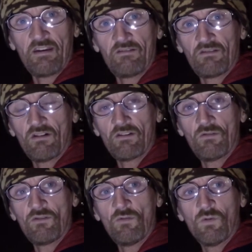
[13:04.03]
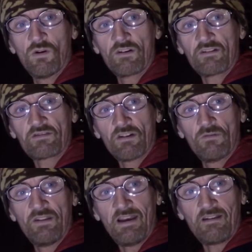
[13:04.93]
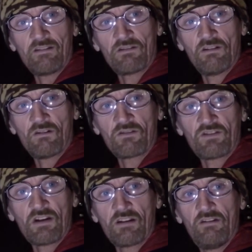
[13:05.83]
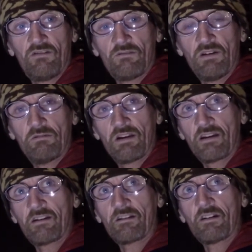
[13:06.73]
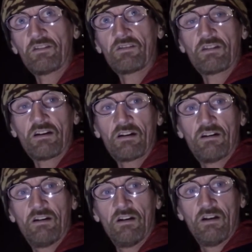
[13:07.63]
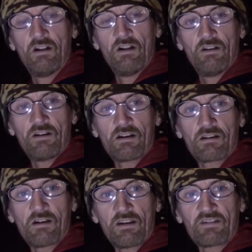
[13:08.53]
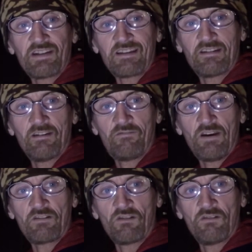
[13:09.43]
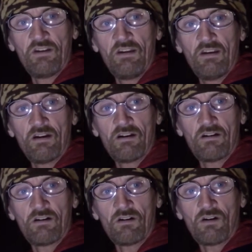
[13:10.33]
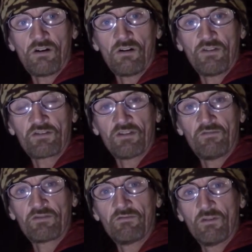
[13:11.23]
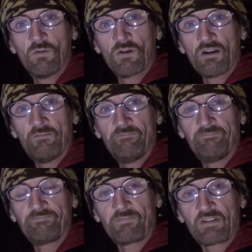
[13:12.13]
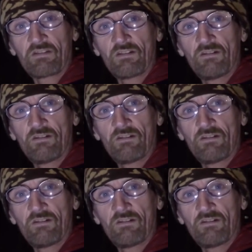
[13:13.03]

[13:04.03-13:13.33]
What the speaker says: is you got the water, so with that long shutter you should be able to get a nice kind of satin effect on the surface of the water. So